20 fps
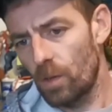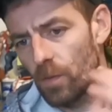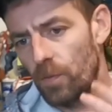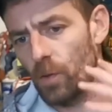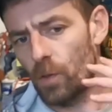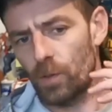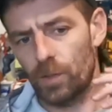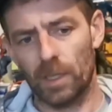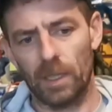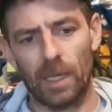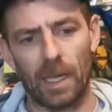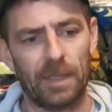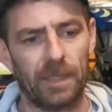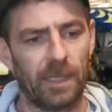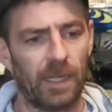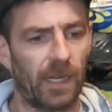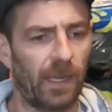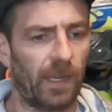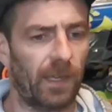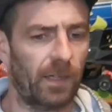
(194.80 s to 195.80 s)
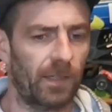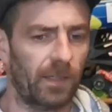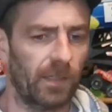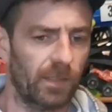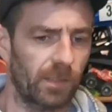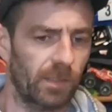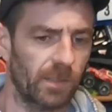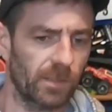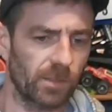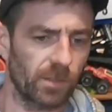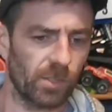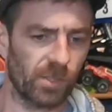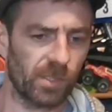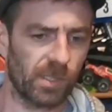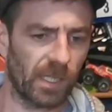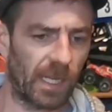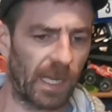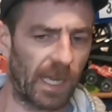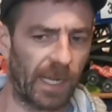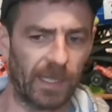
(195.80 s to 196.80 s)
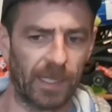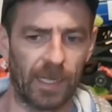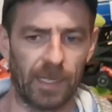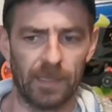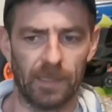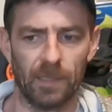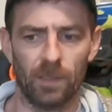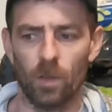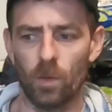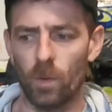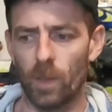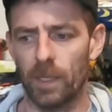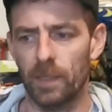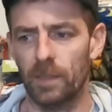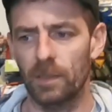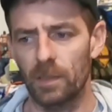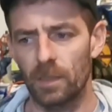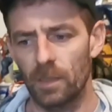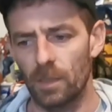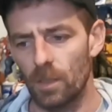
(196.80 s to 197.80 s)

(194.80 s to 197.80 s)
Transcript: for the Gladiator, just to like get it going.